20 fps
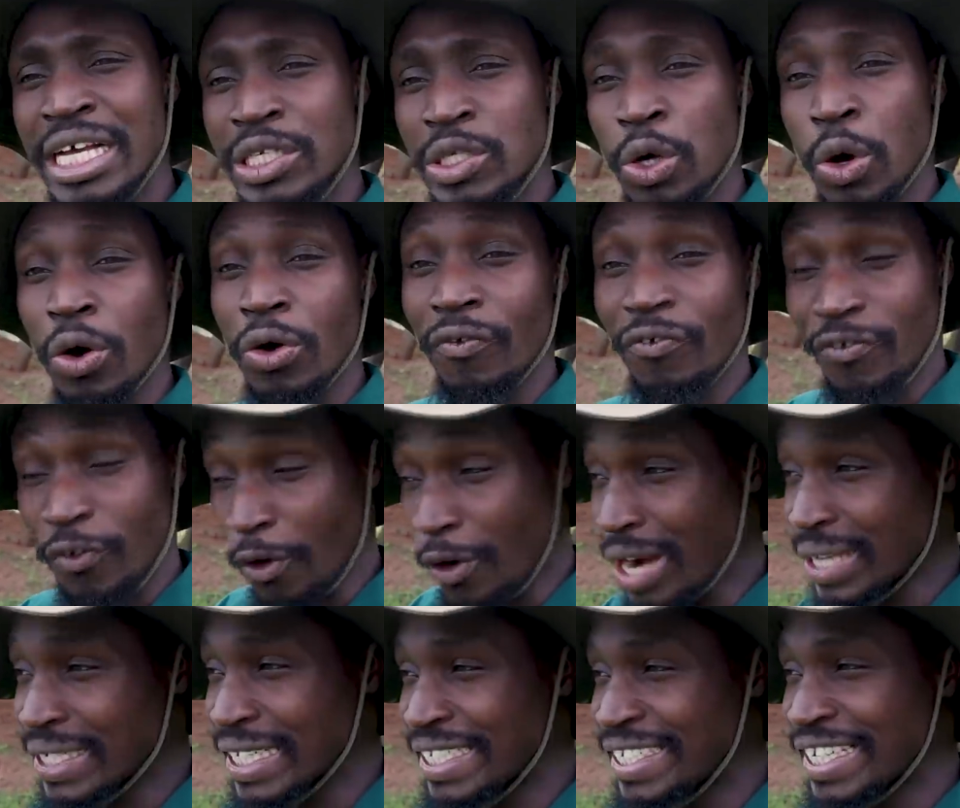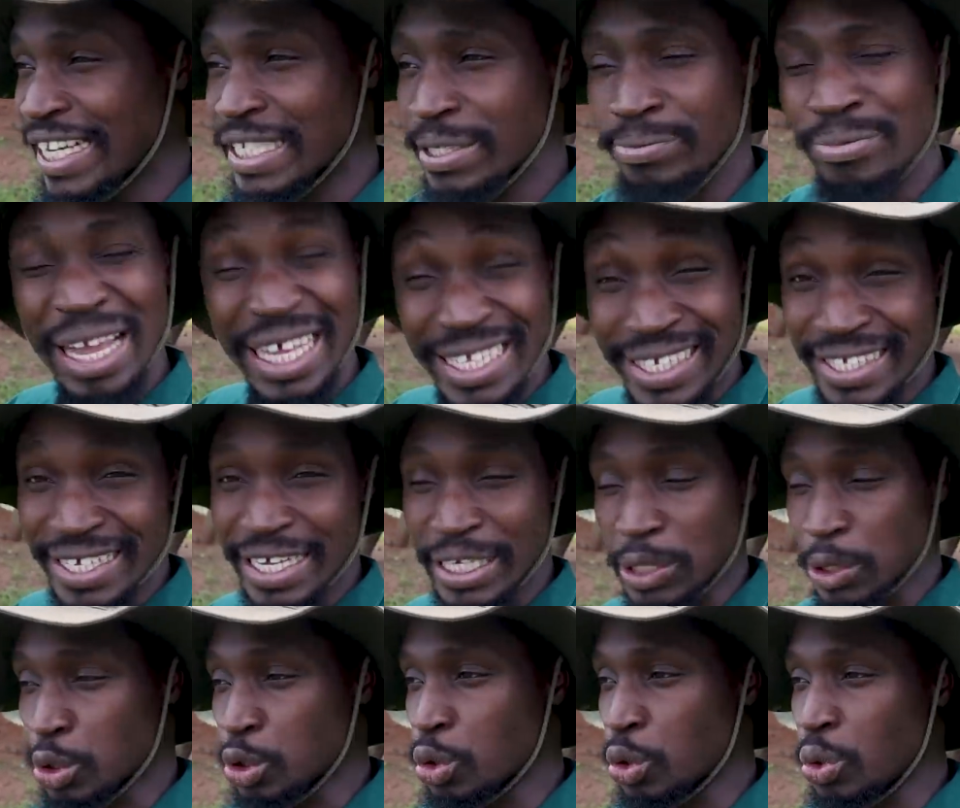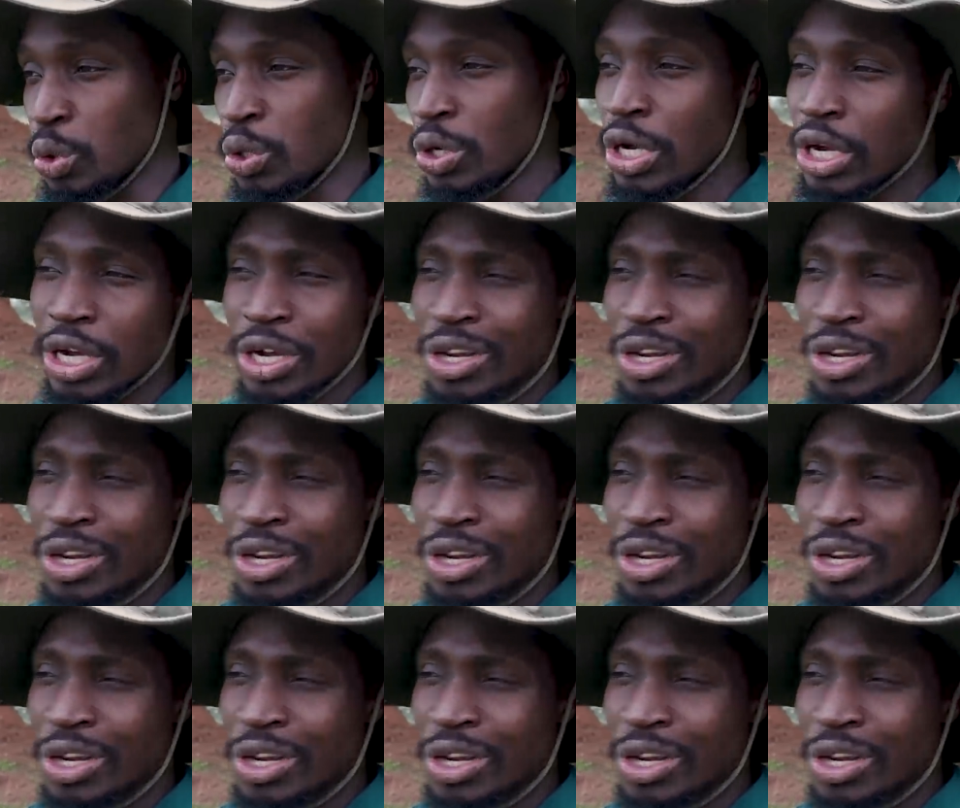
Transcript: So for us it just makes sense to